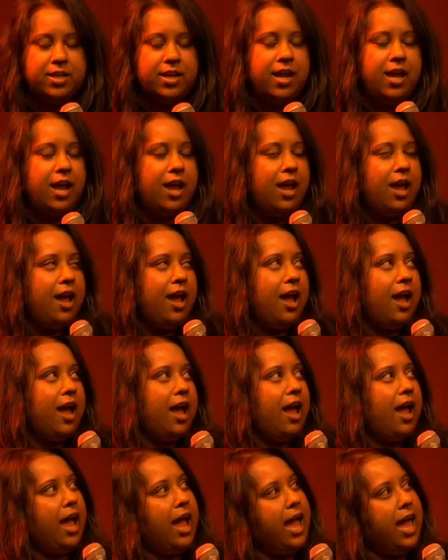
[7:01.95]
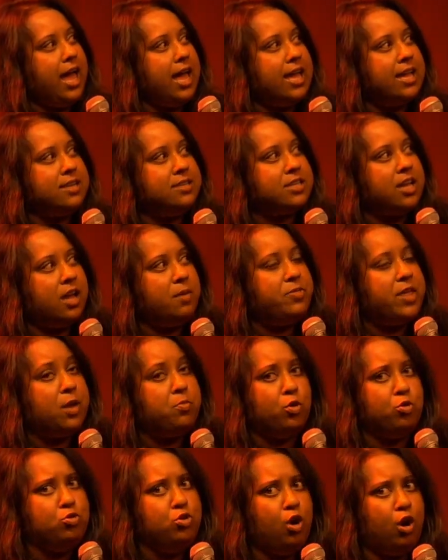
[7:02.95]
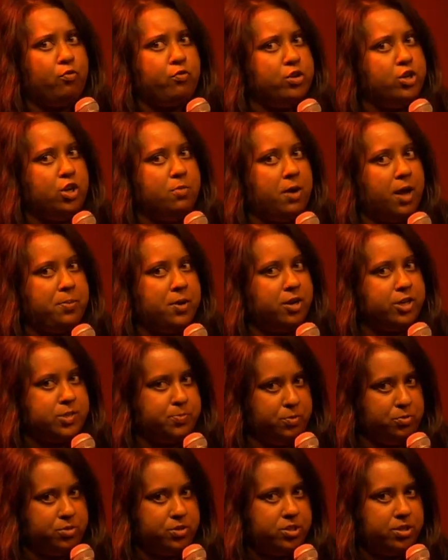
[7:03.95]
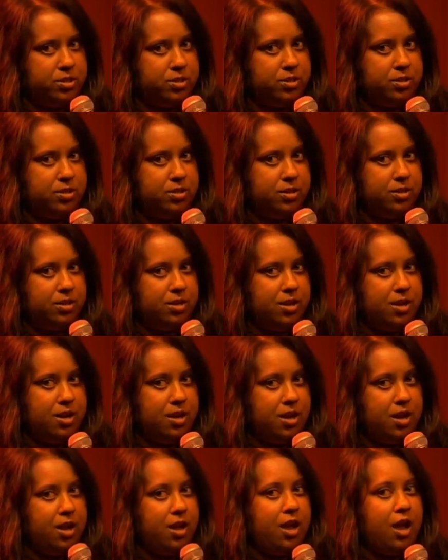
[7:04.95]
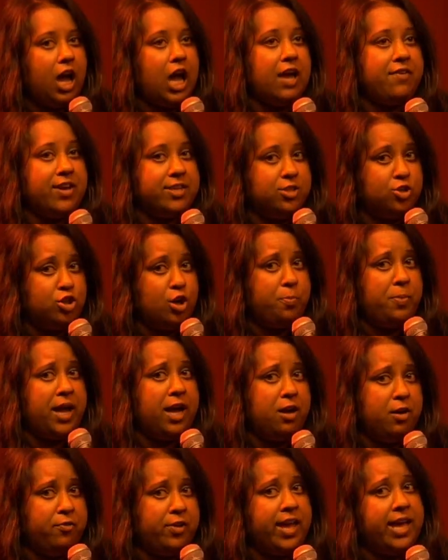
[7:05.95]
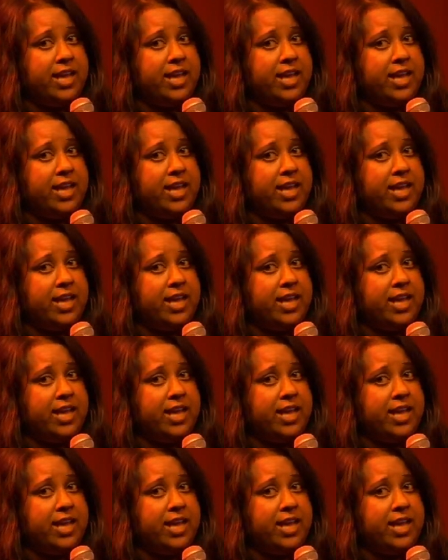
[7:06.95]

and they will not renew my passport. I've had to drop out of a